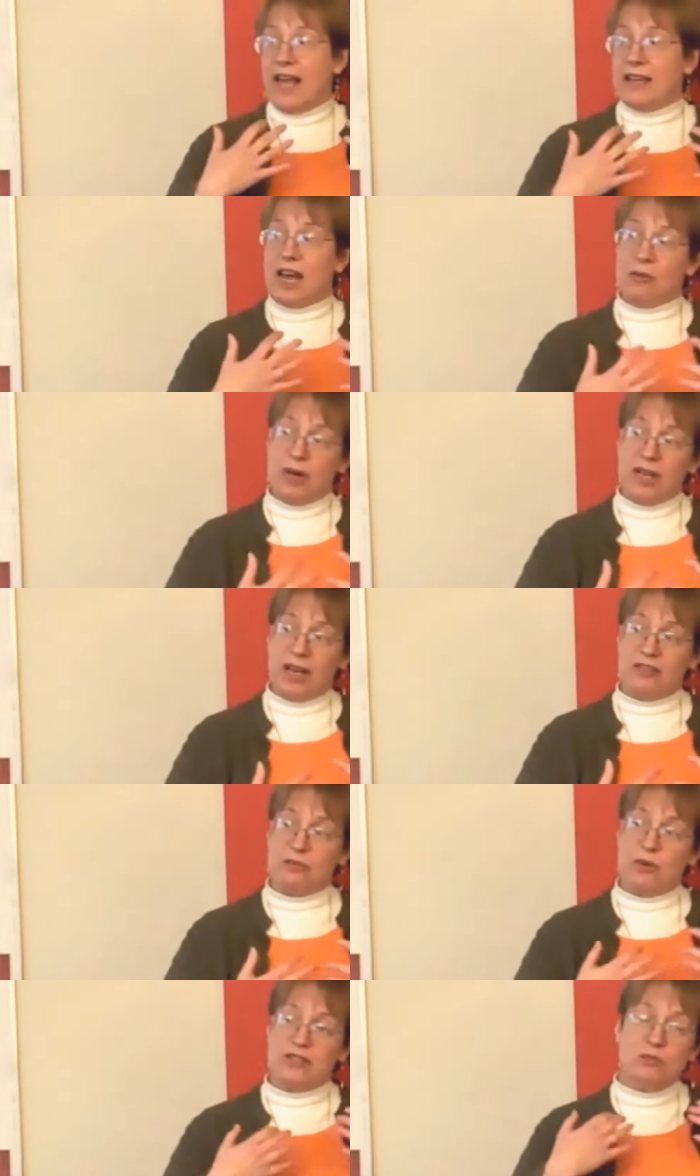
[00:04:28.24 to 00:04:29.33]
And I
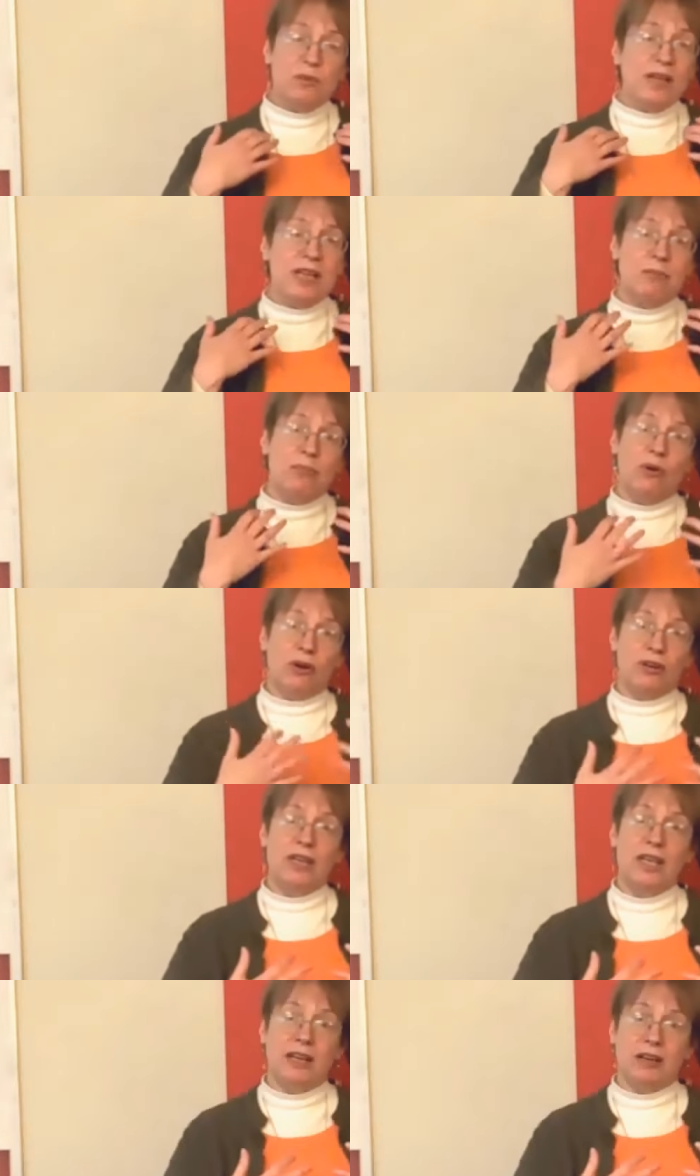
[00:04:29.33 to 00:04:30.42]
realized what's really
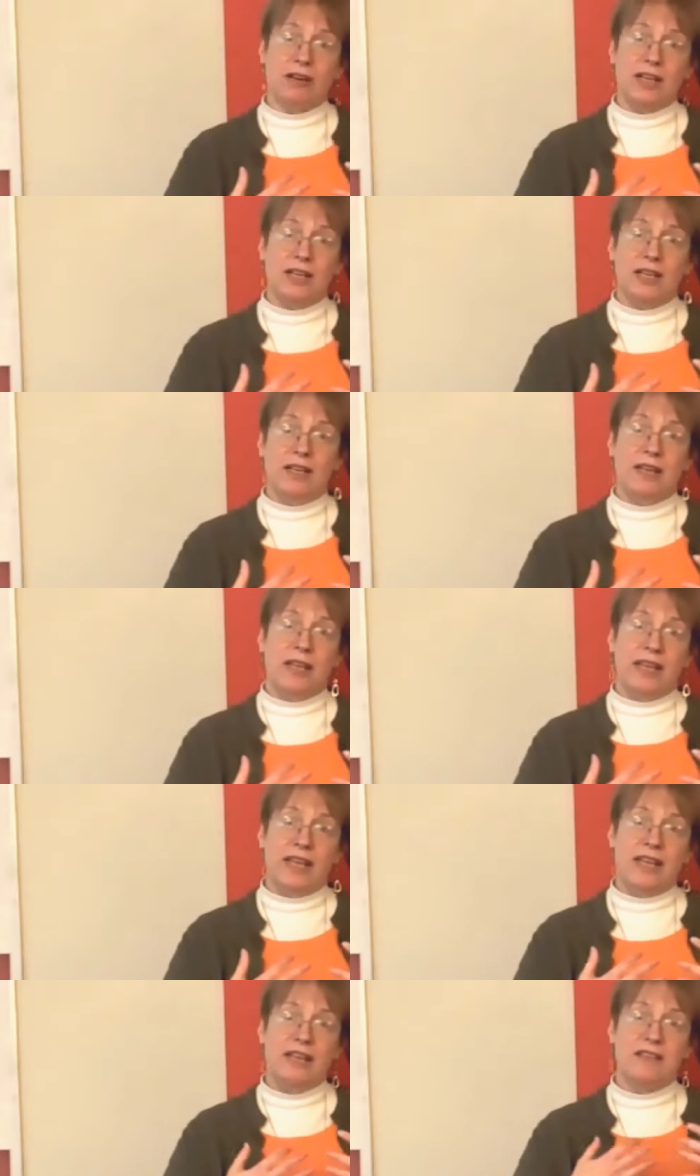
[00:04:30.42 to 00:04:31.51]
important here
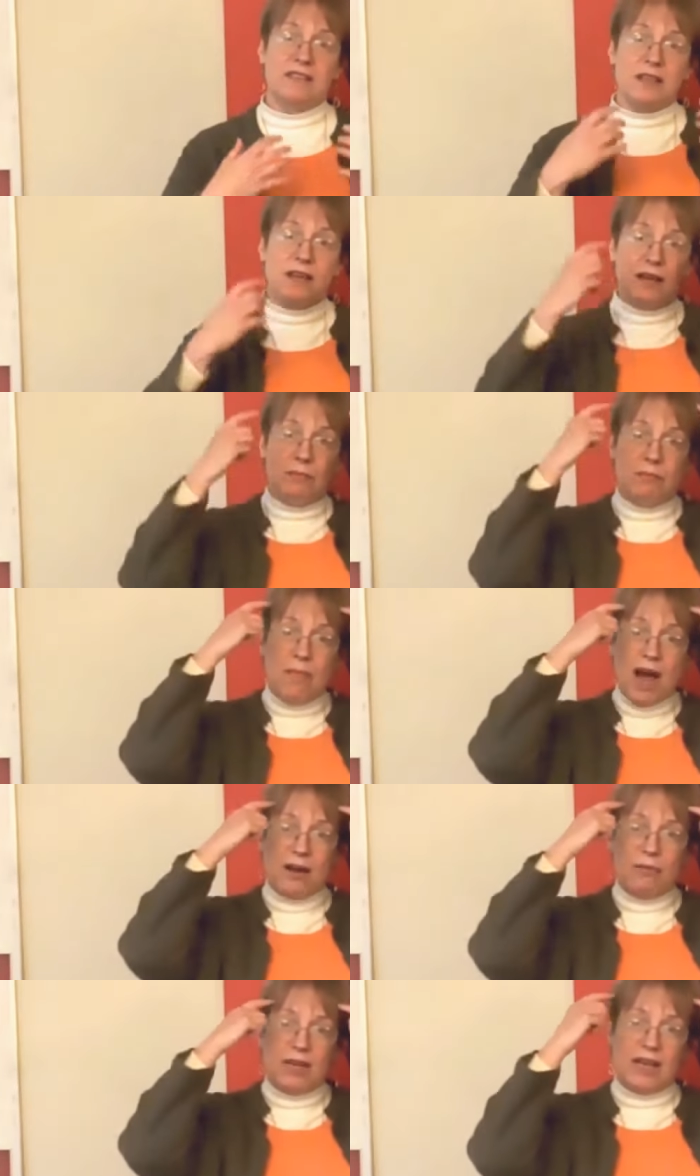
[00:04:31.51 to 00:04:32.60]
is
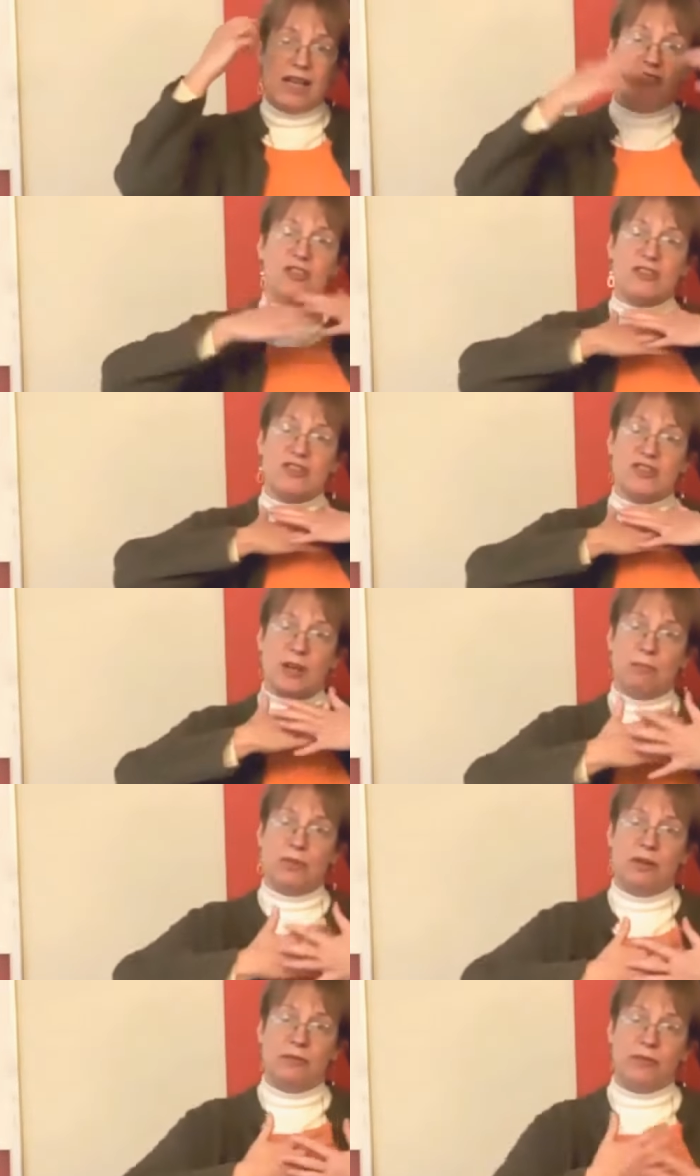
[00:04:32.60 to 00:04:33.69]
my relationship
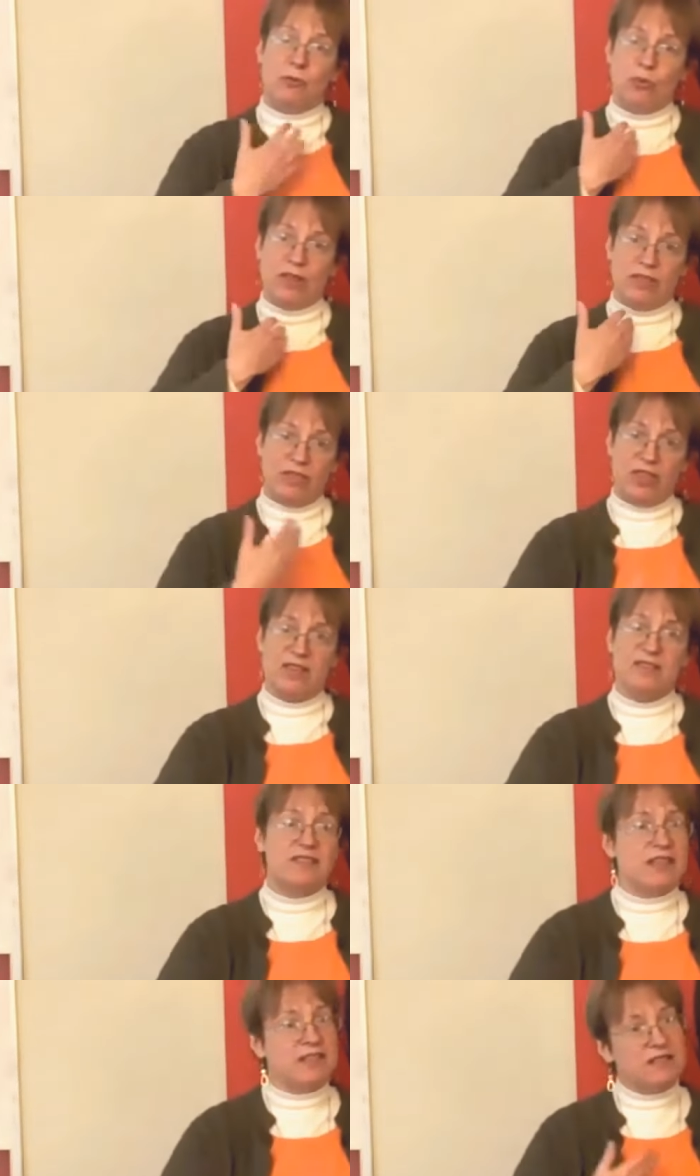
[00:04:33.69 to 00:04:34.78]
with
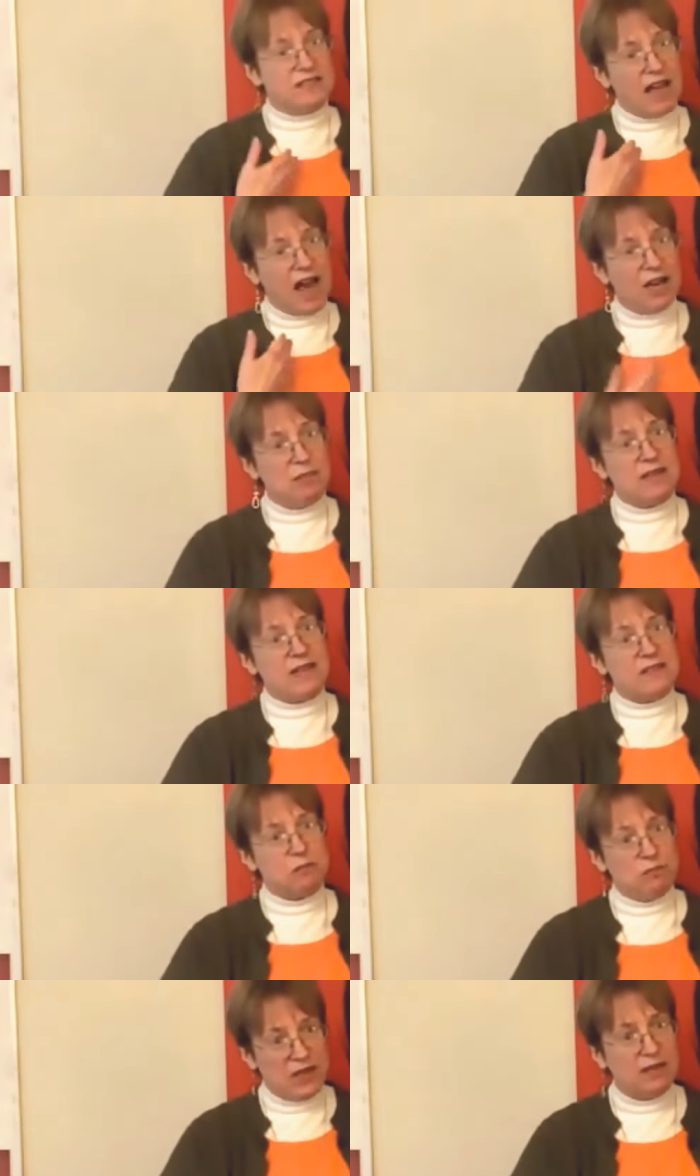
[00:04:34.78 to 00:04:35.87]
this inside me
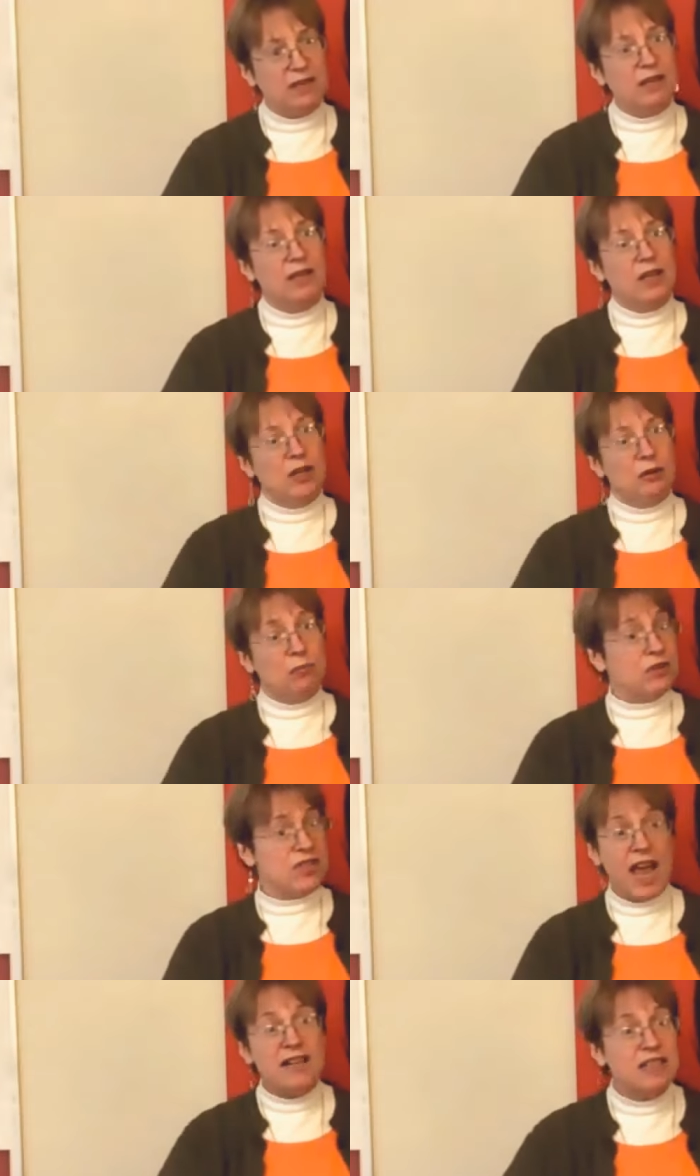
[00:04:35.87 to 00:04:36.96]
that's been
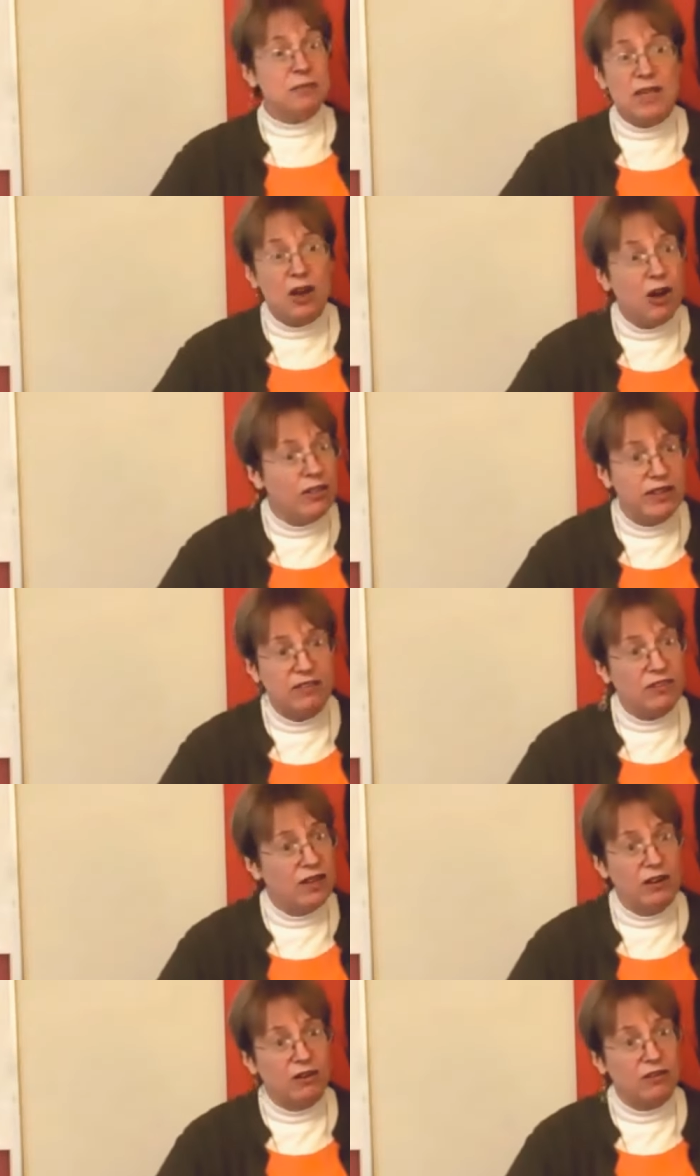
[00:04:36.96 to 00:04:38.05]
protecting me all these
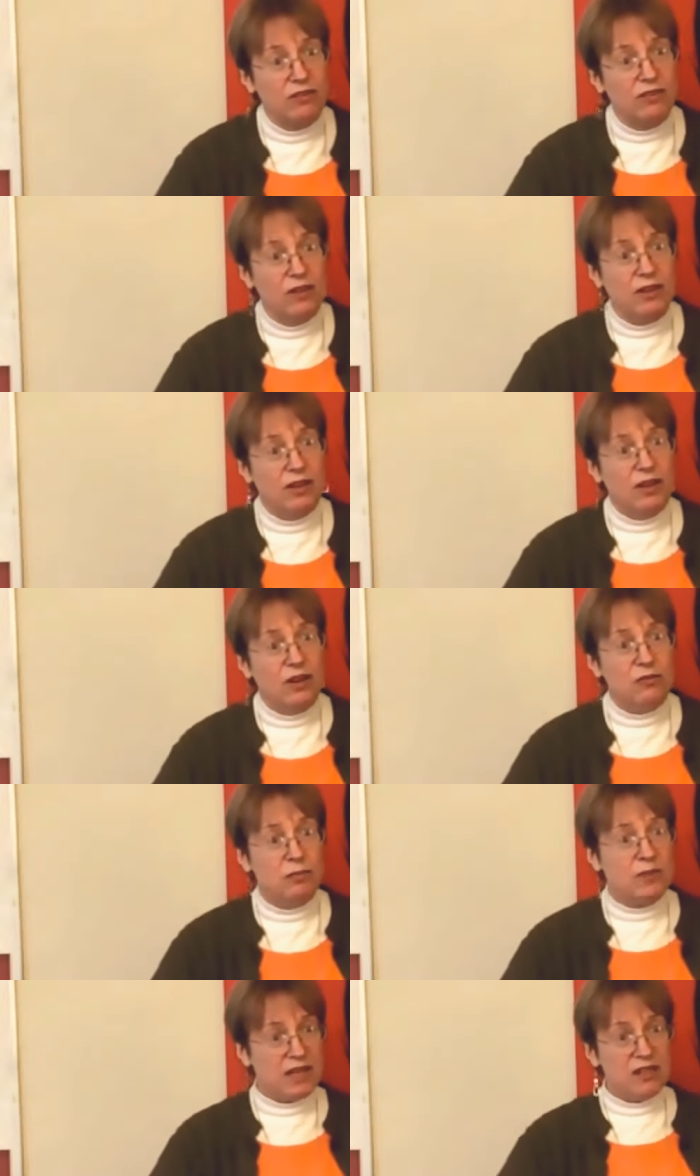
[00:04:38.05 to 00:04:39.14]
years
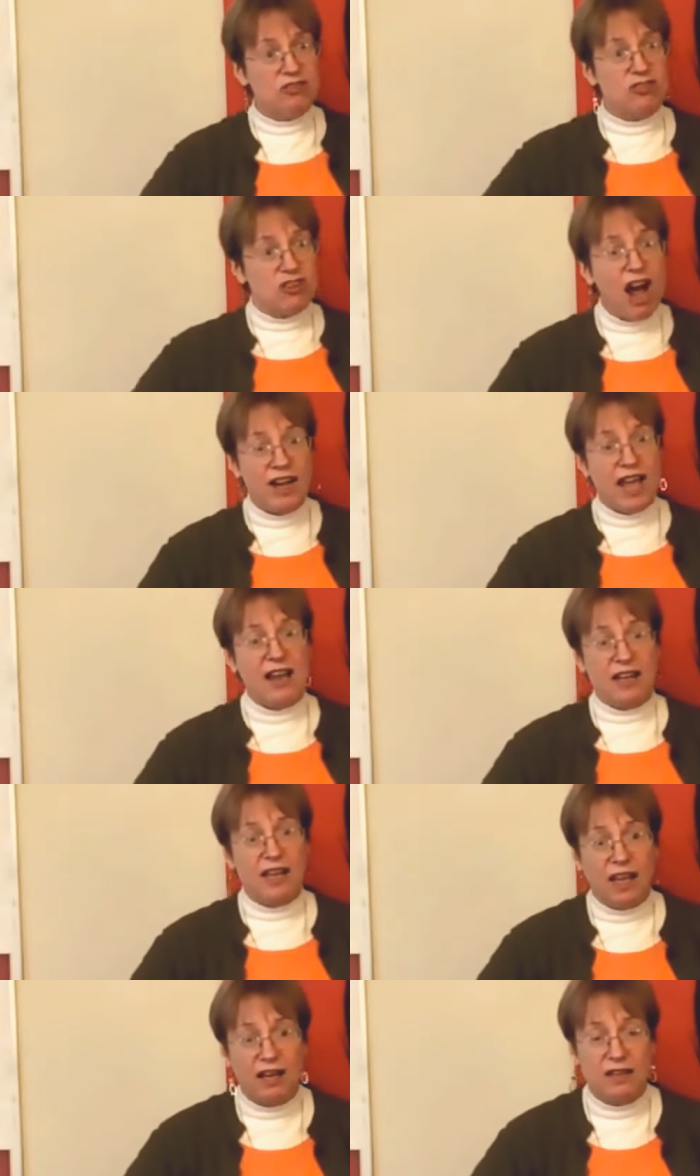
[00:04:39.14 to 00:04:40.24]
from getting shot at
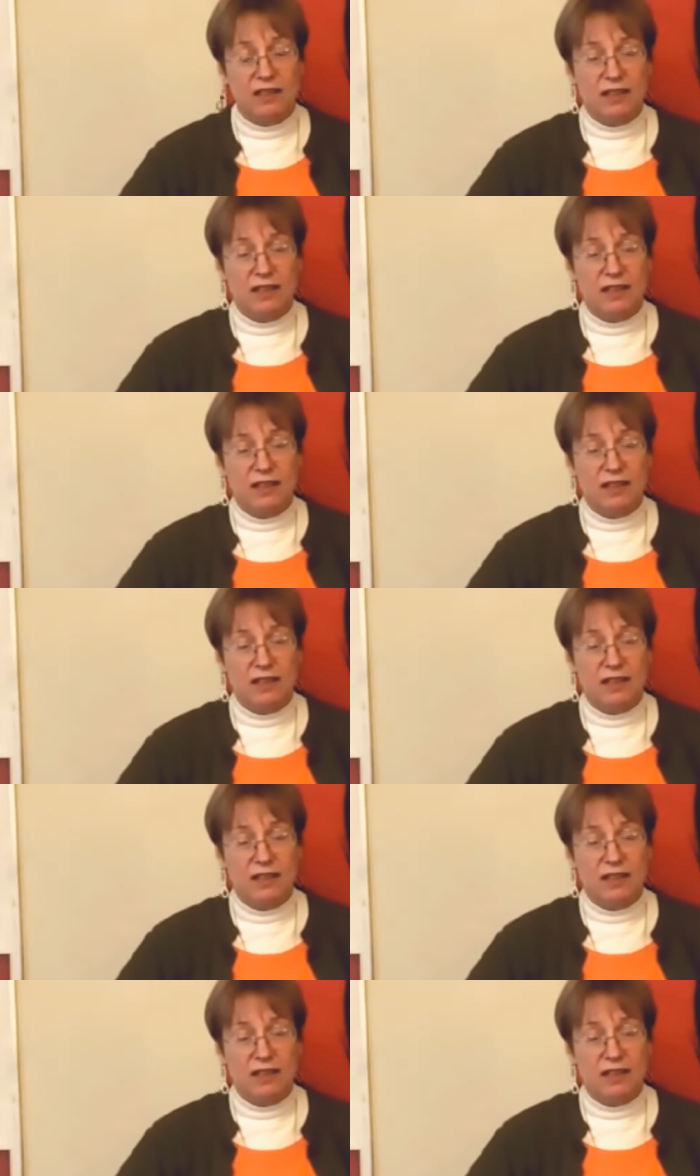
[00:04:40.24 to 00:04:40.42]
again.